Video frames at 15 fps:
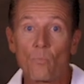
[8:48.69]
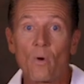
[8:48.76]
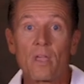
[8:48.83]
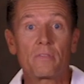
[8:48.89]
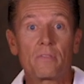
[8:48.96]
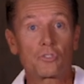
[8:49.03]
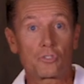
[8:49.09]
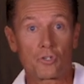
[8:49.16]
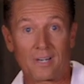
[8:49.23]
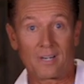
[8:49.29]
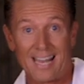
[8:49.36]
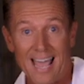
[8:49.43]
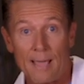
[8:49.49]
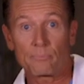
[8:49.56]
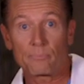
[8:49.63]
way that your
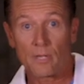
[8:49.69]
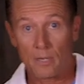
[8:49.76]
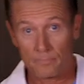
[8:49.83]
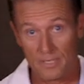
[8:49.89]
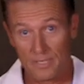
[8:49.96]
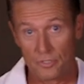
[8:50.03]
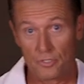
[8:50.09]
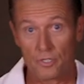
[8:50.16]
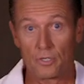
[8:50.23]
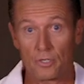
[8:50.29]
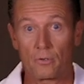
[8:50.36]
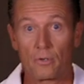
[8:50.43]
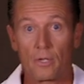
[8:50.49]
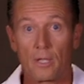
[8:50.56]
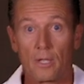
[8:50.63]
laptop needs to.
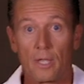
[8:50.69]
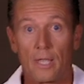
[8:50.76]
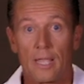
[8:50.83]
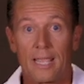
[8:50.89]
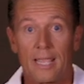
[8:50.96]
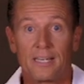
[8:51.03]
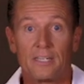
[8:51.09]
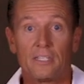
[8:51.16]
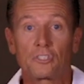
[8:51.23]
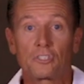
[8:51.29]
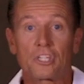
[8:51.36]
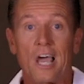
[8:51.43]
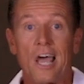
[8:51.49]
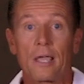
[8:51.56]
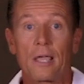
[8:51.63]
It needs
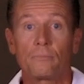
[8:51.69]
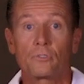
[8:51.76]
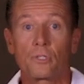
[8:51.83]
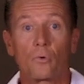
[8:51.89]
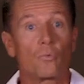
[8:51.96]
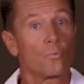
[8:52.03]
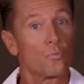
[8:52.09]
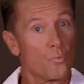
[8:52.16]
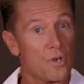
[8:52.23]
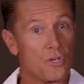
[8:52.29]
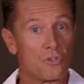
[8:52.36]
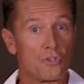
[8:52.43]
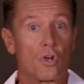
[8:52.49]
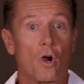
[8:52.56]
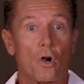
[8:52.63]
time to
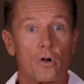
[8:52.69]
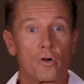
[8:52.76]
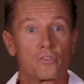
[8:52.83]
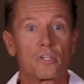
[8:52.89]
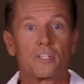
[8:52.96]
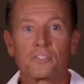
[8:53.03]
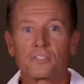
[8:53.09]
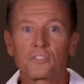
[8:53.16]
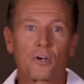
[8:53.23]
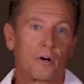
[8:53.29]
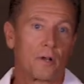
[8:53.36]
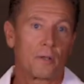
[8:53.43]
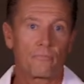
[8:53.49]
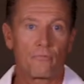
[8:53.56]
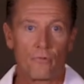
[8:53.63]
recharge and
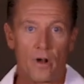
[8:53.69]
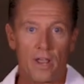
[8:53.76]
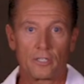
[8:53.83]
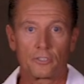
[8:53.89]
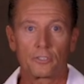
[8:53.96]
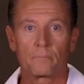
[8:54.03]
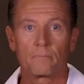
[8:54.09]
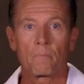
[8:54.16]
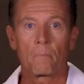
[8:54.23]
start up fresh.